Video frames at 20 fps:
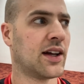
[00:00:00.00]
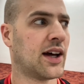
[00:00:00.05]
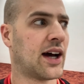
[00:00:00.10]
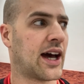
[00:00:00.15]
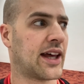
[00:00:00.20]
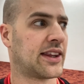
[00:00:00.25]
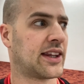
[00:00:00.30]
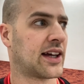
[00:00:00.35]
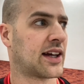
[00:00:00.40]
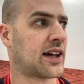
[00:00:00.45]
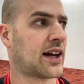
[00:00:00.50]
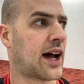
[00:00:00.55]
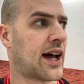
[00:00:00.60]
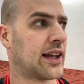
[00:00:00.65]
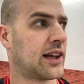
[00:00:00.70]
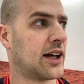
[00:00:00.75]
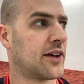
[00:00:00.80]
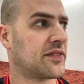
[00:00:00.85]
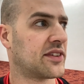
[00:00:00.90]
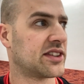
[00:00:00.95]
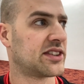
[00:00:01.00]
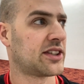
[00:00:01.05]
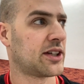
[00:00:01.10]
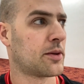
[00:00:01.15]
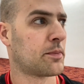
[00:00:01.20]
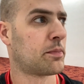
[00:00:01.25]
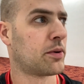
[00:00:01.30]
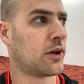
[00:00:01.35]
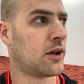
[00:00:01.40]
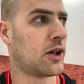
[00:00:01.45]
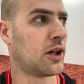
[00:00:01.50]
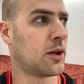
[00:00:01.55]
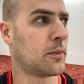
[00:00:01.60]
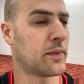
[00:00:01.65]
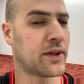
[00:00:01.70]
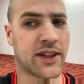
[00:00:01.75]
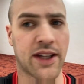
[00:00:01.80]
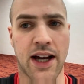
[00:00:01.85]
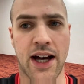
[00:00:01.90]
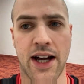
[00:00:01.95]
I think I'd love to see him pull
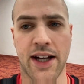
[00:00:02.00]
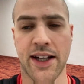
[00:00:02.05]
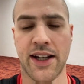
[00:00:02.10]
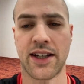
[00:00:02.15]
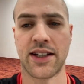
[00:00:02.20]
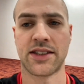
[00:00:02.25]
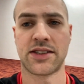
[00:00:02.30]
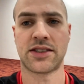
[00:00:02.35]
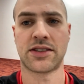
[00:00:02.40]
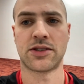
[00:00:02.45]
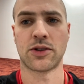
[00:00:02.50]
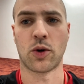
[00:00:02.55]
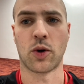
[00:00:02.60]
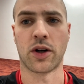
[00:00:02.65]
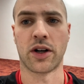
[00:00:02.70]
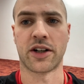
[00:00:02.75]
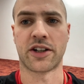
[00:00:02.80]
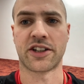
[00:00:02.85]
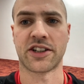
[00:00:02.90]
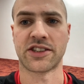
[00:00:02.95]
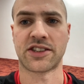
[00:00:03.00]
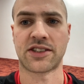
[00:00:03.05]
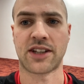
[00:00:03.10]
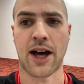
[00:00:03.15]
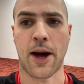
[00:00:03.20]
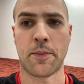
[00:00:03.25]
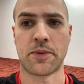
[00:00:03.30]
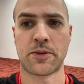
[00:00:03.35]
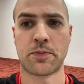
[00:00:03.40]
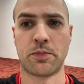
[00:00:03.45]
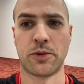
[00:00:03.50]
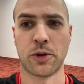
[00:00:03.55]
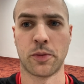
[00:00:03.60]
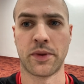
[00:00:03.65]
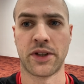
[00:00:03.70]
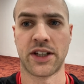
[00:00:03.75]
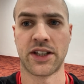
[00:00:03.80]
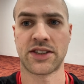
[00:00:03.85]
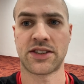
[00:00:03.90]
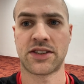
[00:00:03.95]
Mindaugas or Kristaps
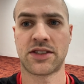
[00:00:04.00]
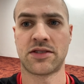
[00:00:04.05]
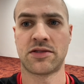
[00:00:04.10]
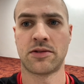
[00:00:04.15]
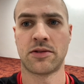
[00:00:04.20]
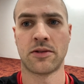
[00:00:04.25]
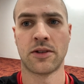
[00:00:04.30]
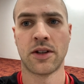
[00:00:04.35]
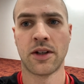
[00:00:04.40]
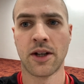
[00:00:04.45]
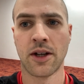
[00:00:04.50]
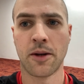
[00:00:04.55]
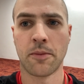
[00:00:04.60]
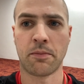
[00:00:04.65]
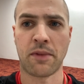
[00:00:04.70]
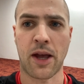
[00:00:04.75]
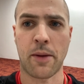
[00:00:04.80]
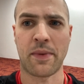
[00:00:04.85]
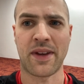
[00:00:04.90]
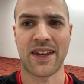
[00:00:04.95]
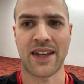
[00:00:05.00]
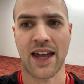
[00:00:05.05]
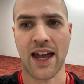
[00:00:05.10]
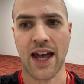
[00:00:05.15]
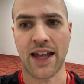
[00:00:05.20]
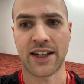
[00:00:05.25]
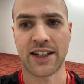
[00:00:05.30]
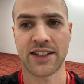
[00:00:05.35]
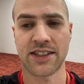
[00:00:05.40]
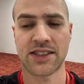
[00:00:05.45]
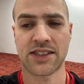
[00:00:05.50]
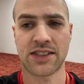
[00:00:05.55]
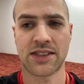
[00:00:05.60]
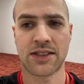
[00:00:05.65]
Plumenis, maybe Yanis.